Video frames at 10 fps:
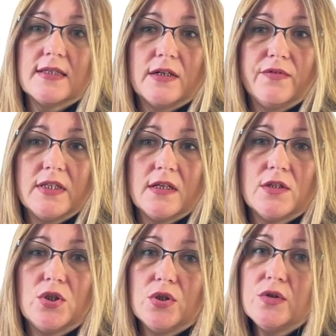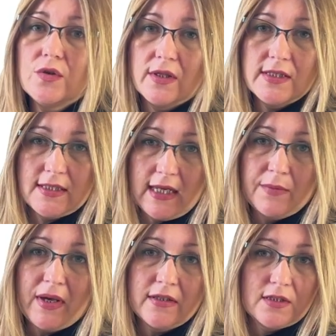services due to the
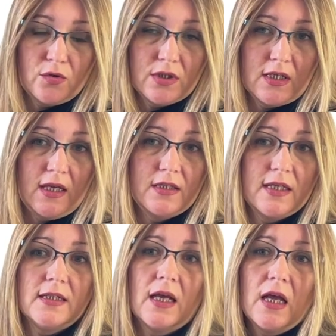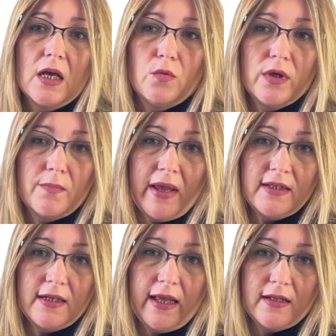stigma associated with
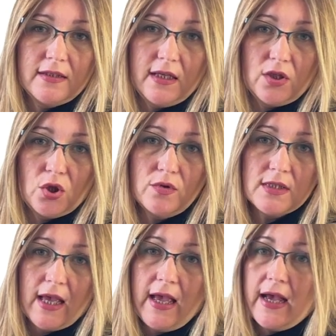mental health issues,